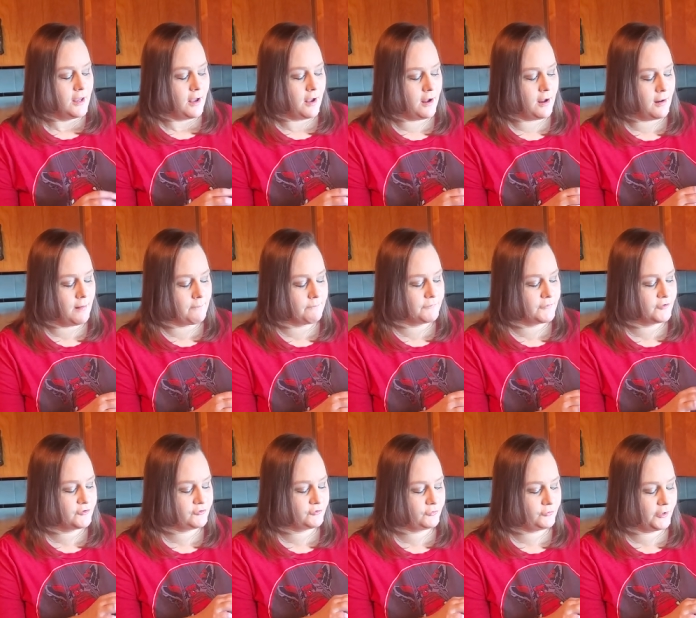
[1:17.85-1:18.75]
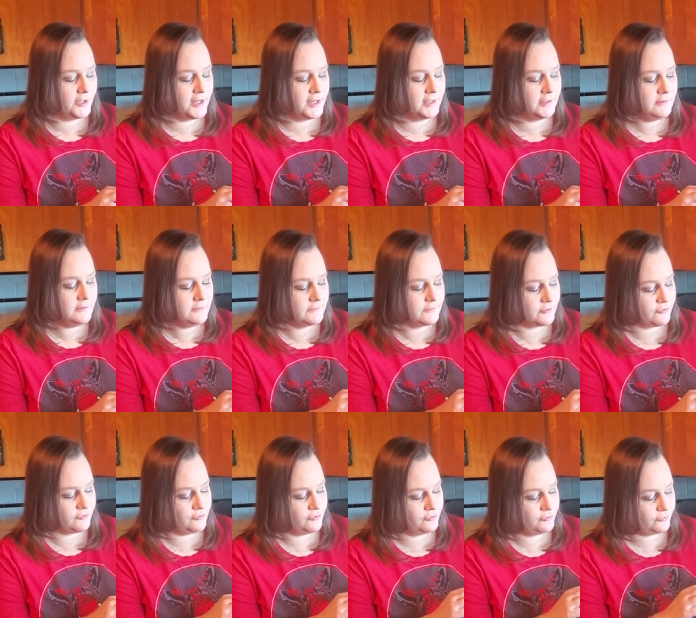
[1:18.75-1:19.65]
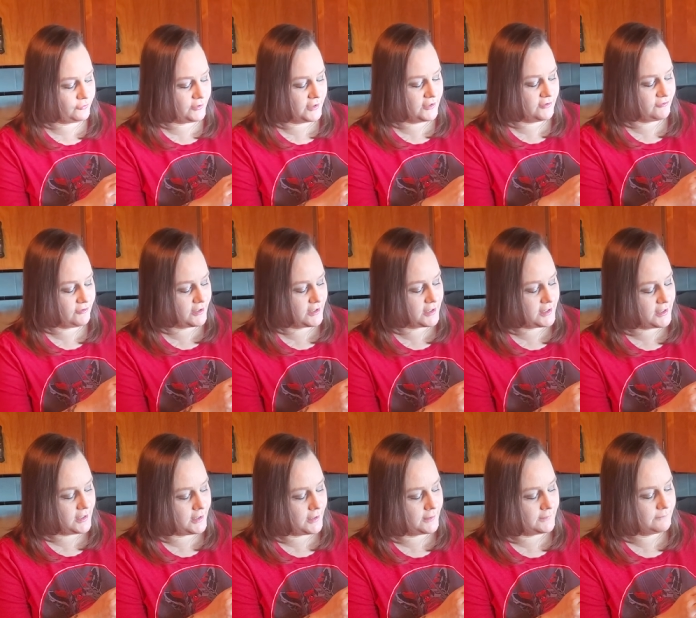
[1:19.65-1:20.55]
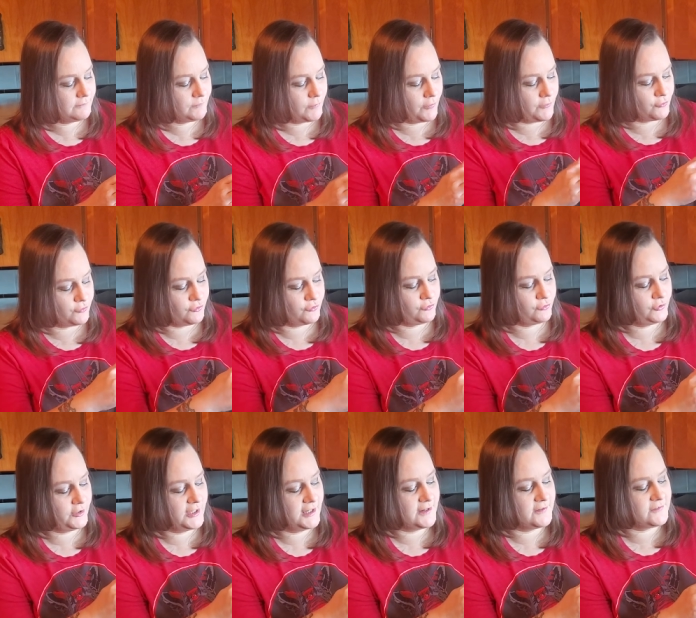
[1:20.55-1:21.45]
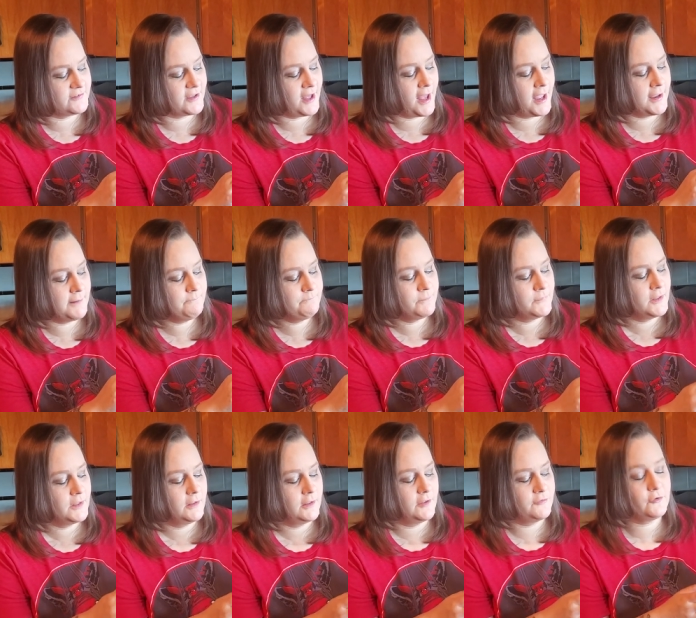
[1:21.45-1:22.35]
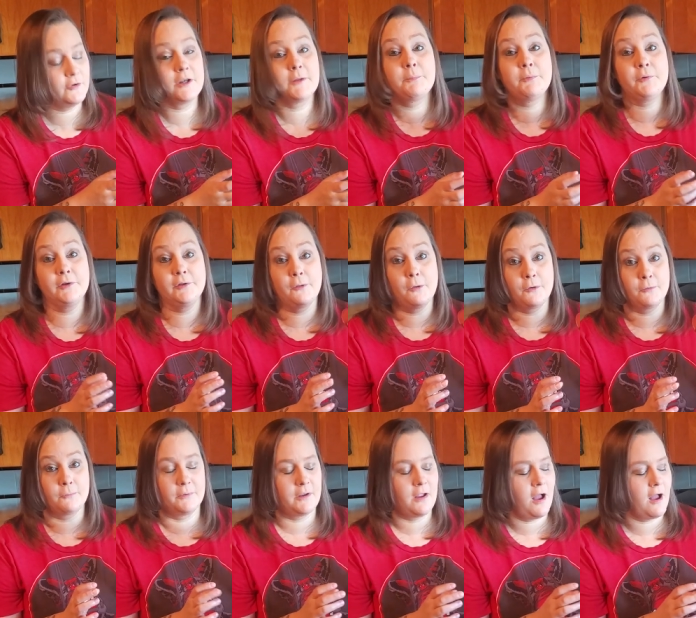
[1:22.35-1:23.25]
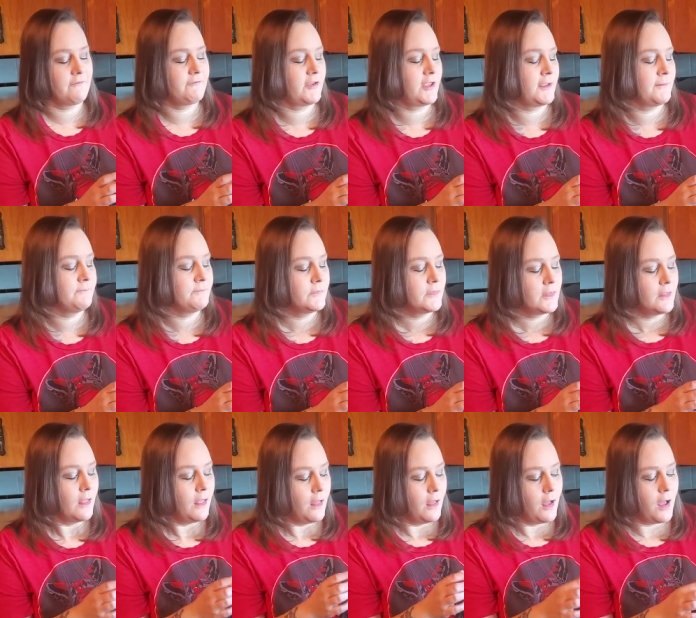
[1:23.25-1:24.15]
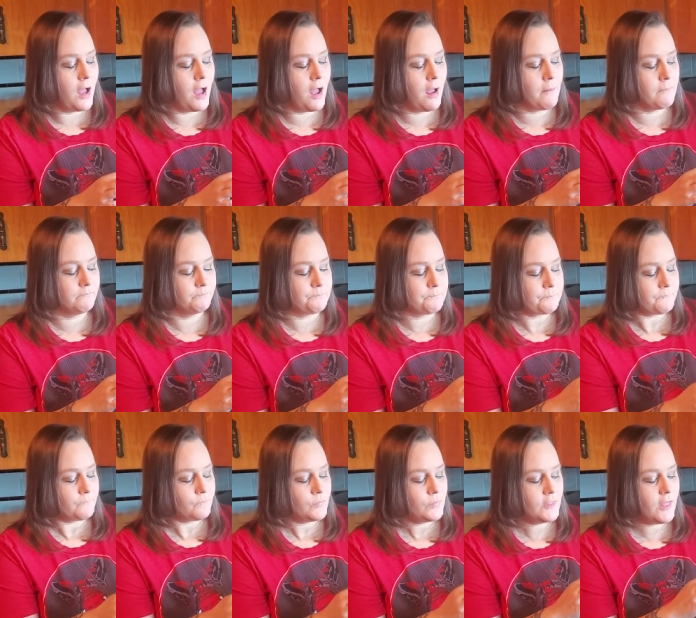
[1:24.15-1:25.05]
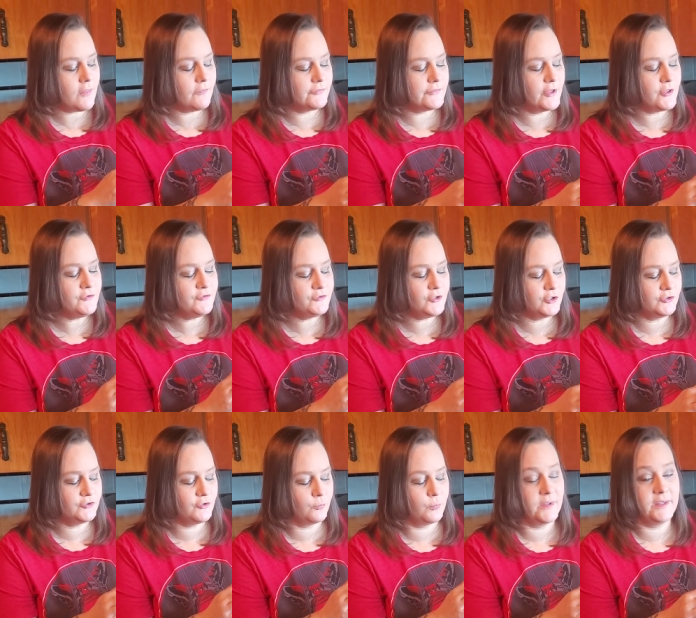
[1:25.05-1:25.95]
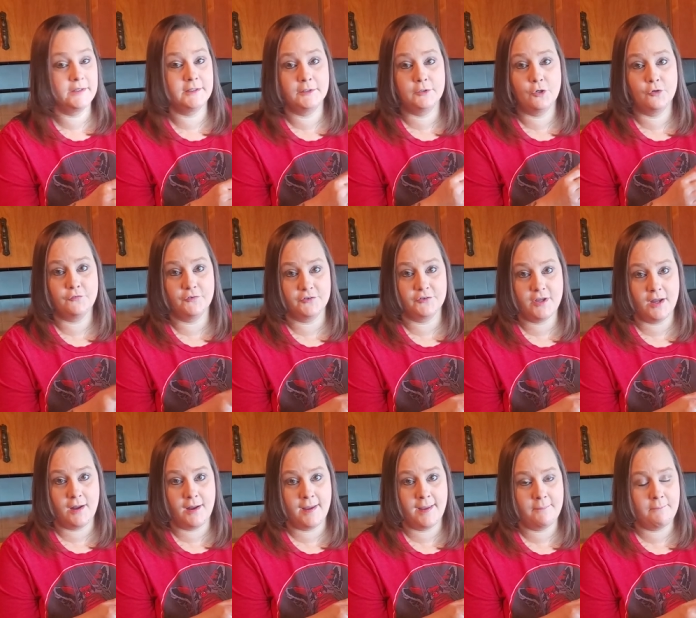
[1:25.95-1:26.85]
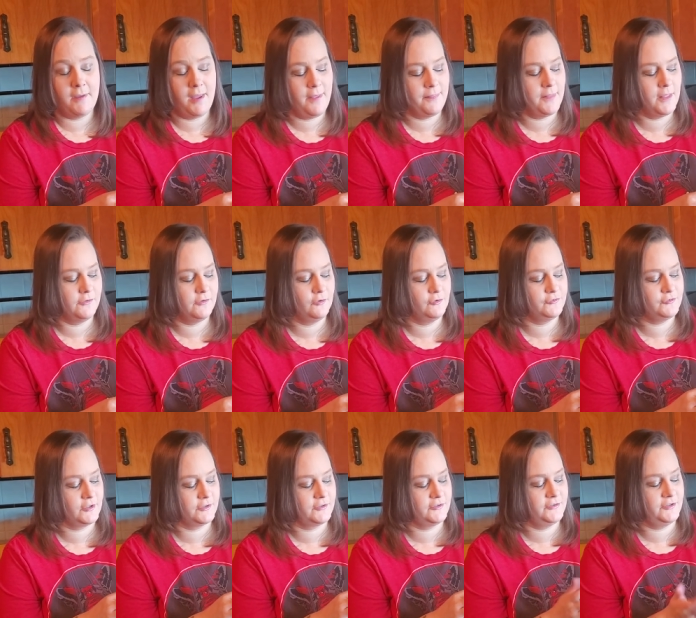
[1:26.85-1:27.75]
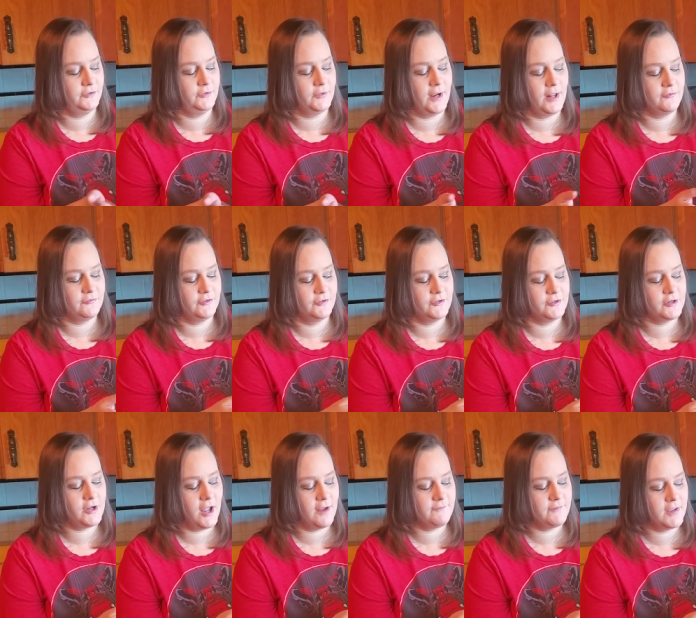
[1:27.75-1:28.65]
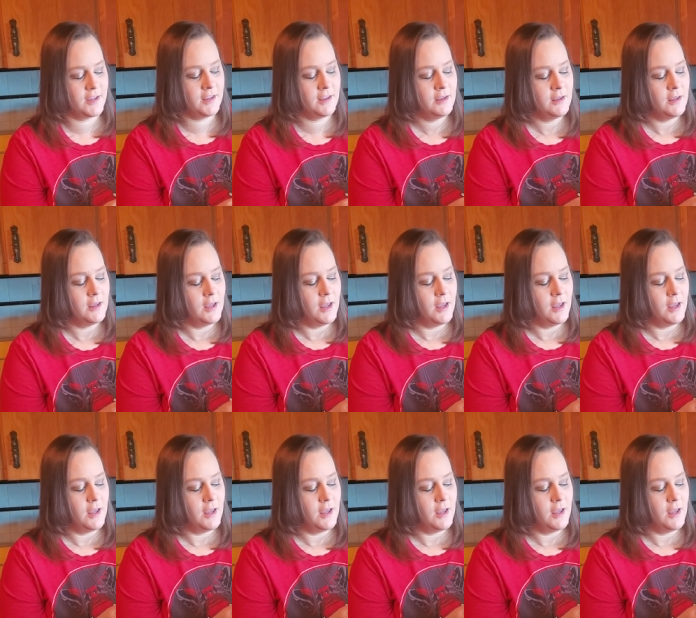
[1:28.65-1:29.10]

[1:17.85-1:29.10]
Um, the screen, there's two screens on it here. There's a screen inside. It's already preloaded with coffee. Um, they'll start to weaken over time and then you'll start to see grounds in your coffee.